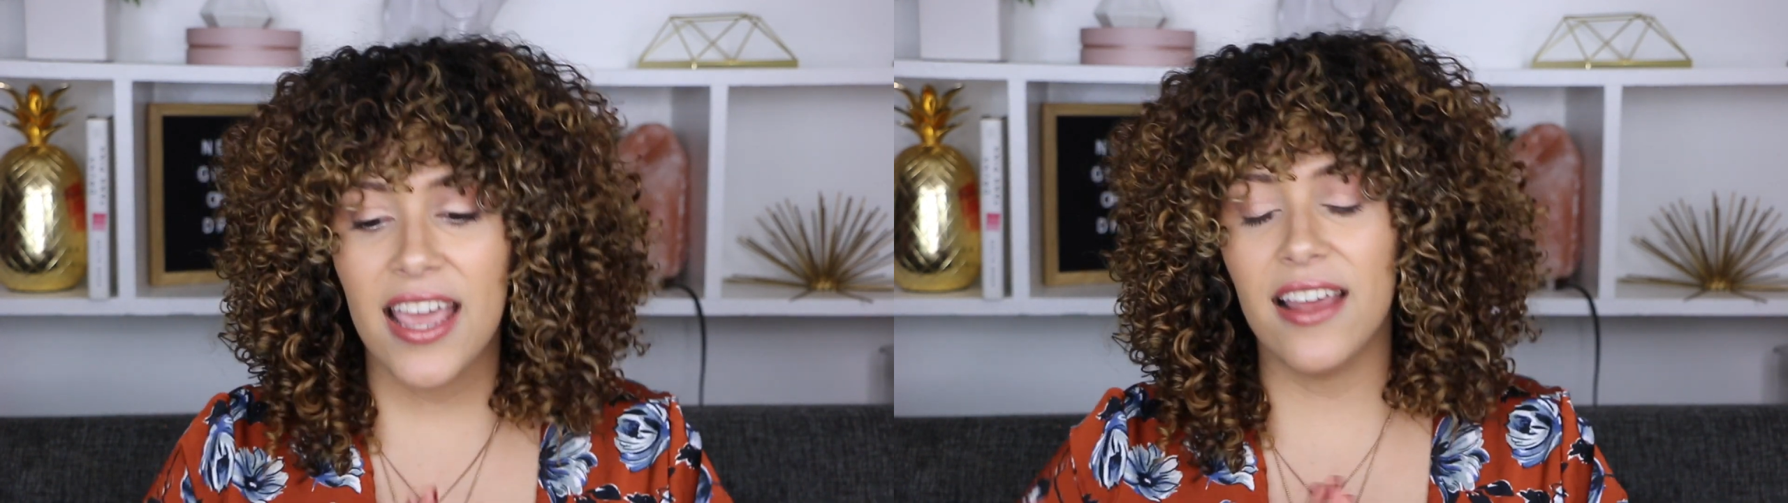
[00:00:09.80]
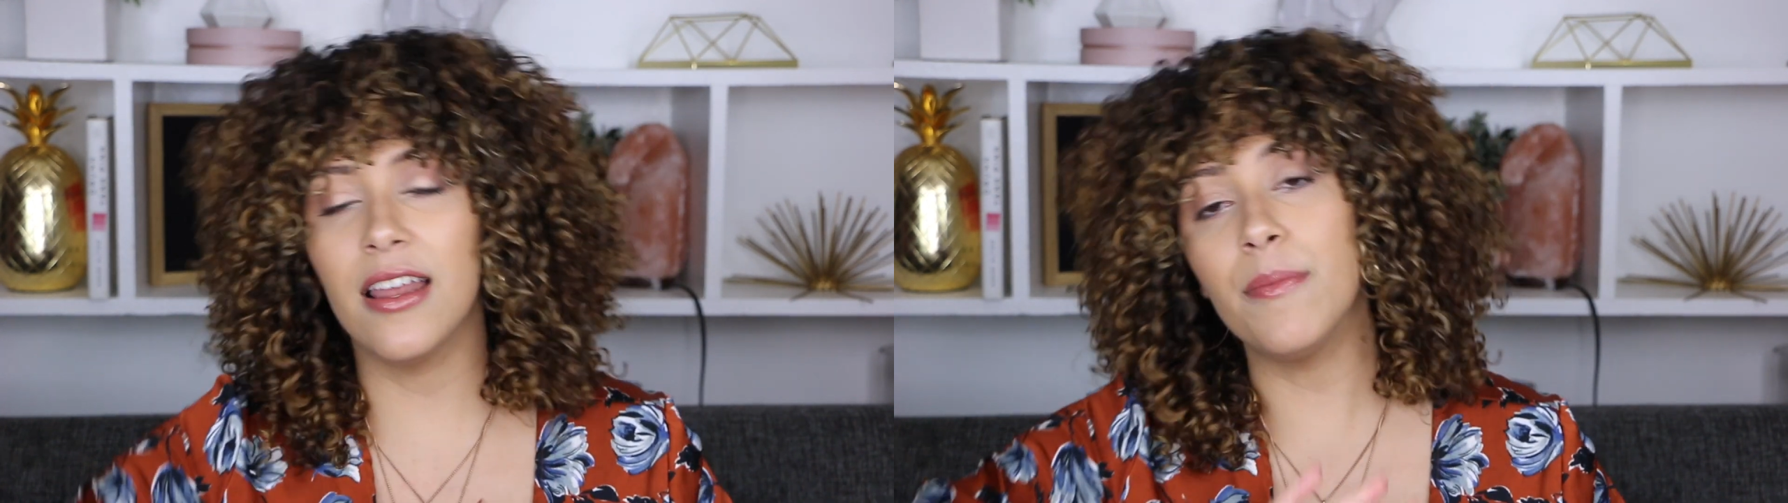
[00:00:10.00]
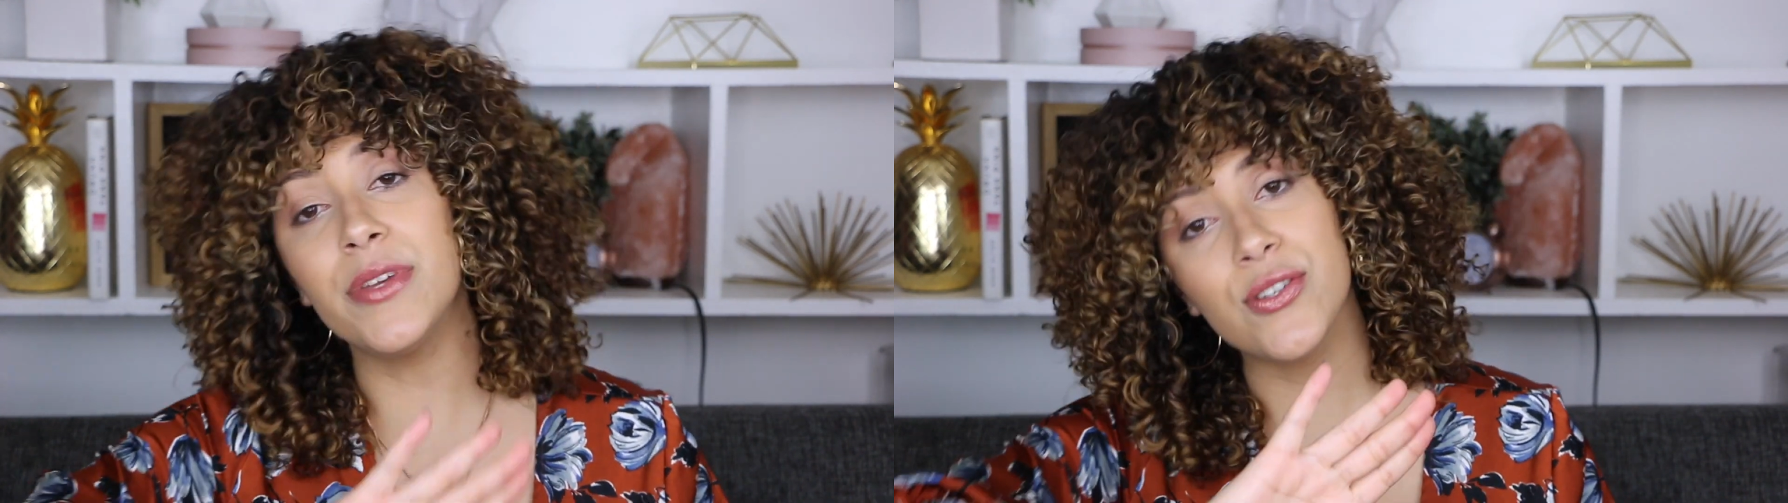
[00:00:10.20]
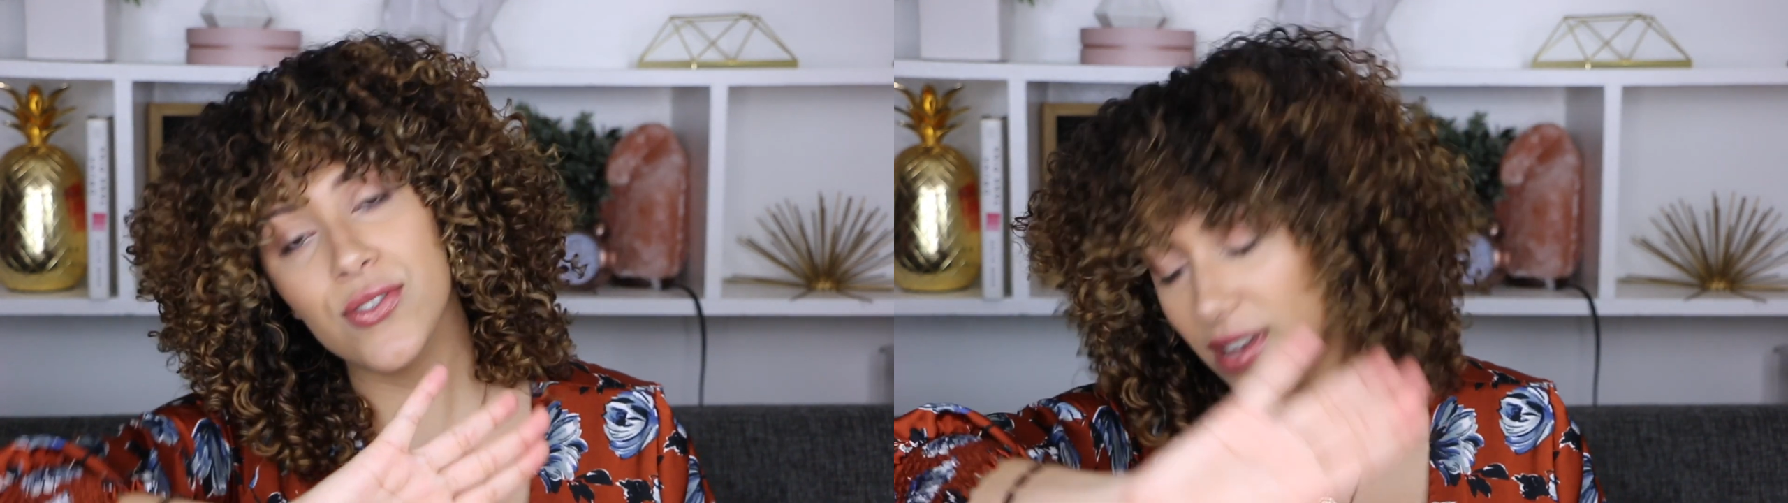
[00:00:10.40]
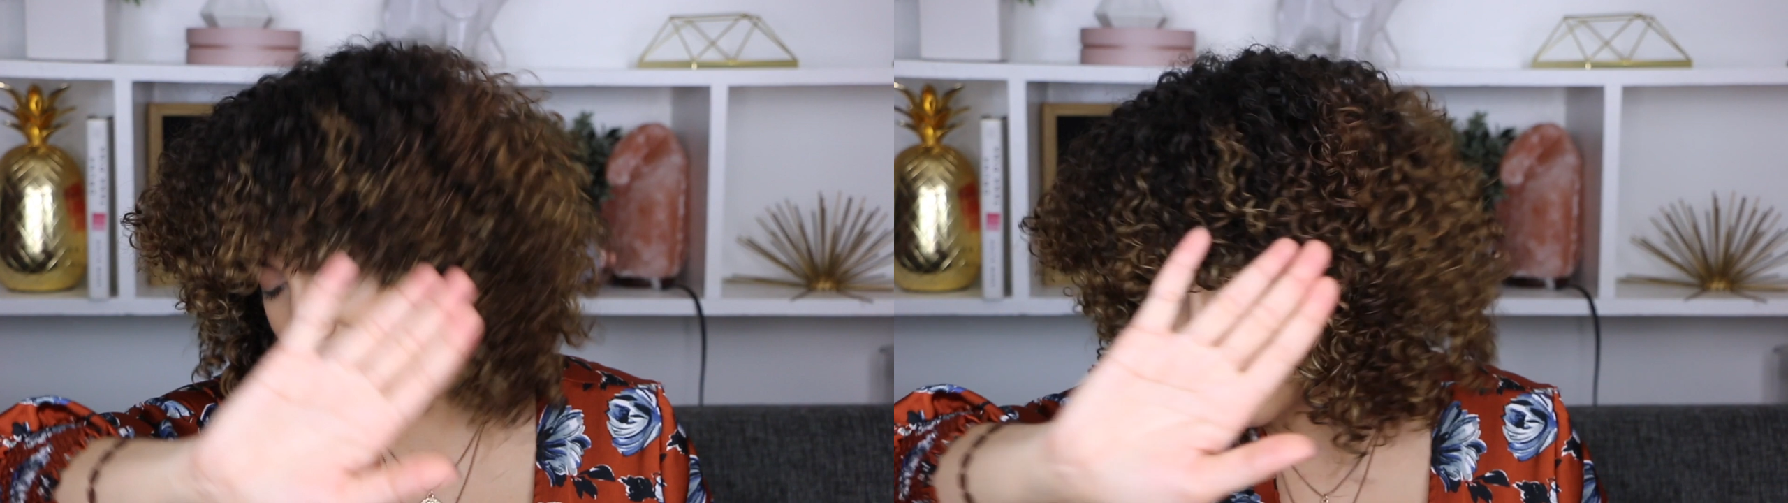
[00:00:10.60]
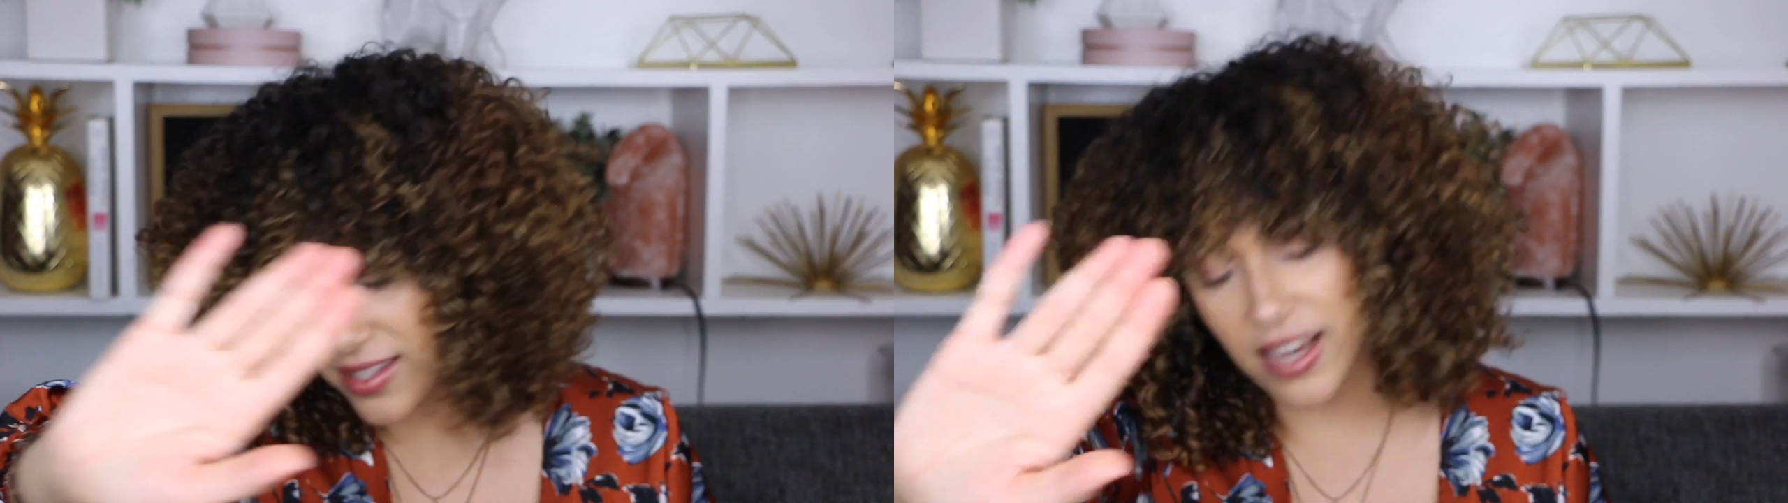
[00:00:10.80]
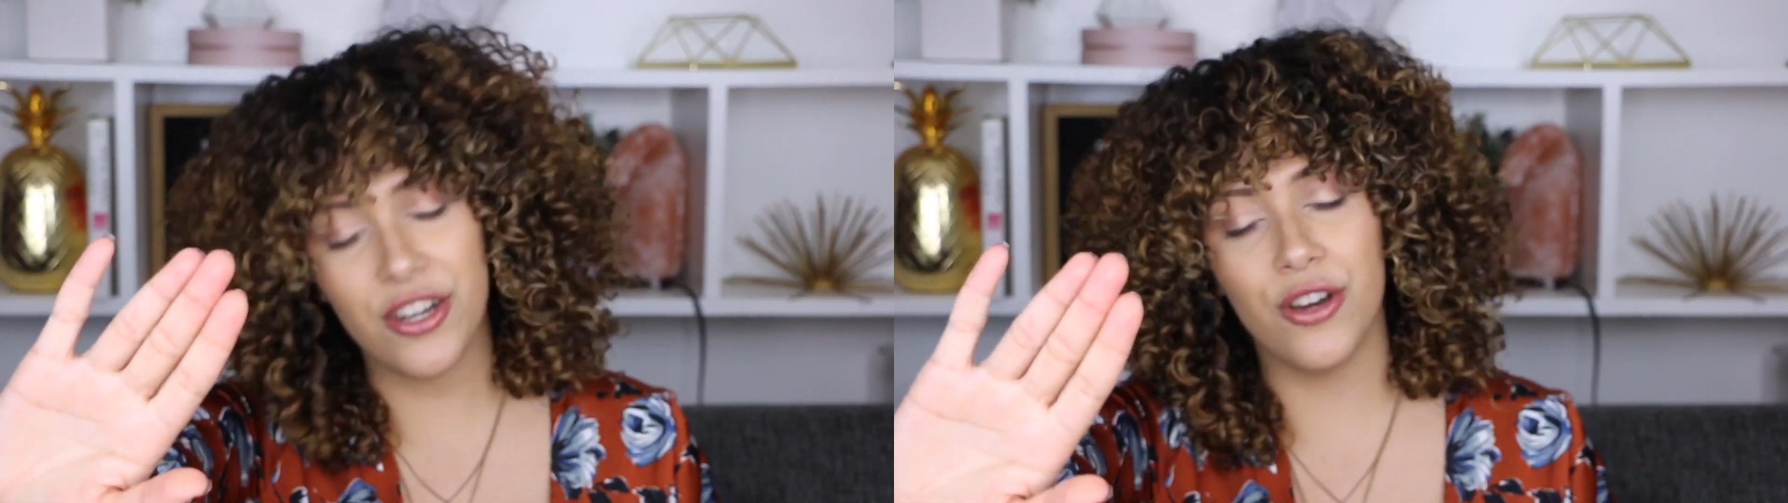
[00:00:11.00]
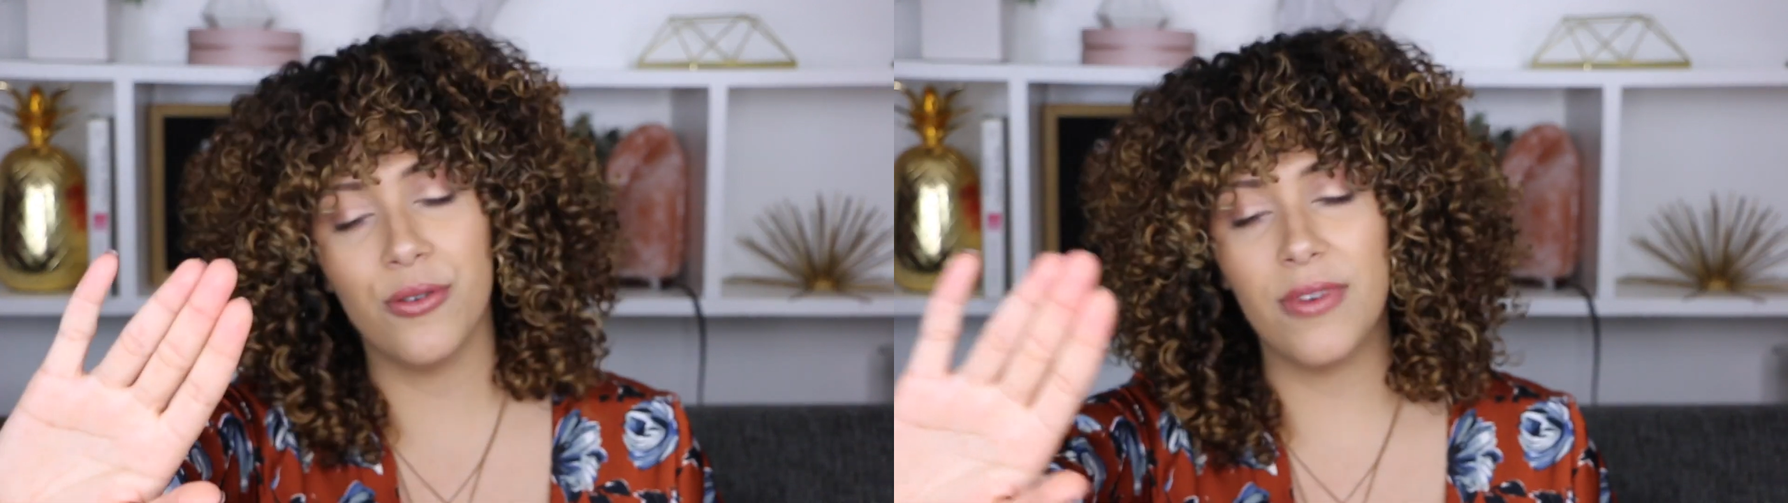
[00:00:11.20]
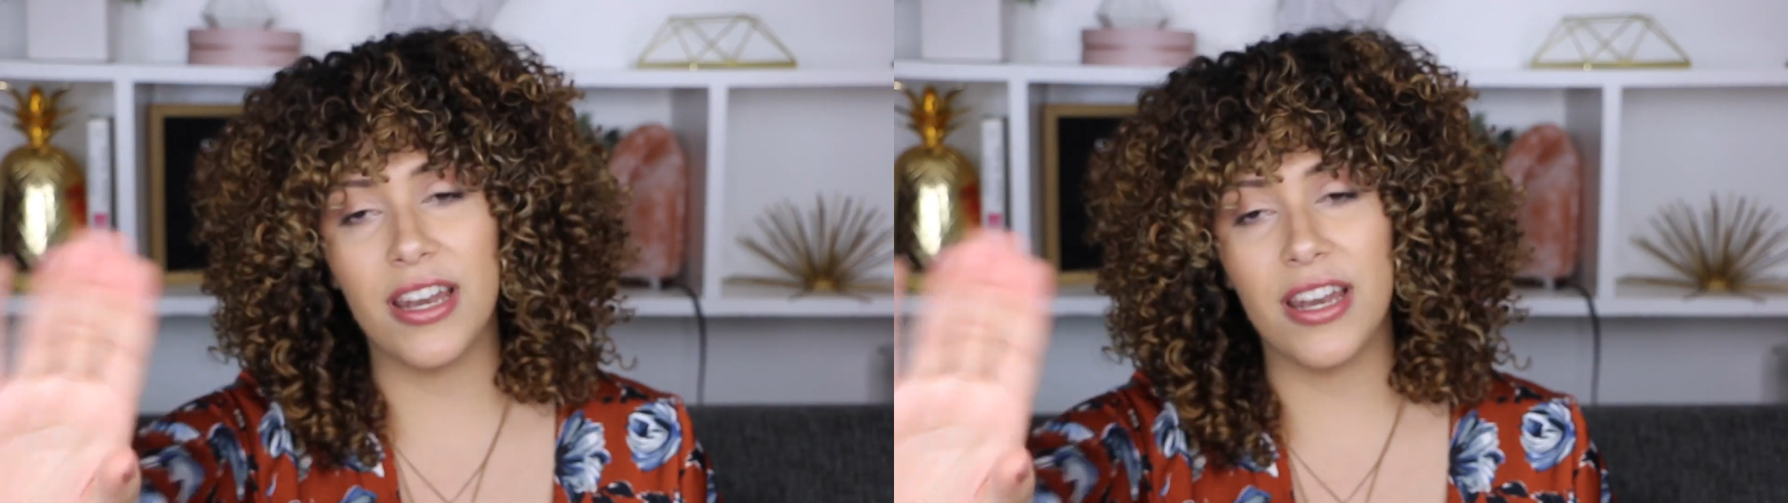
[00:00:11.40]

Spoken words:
And let me just, as a side note,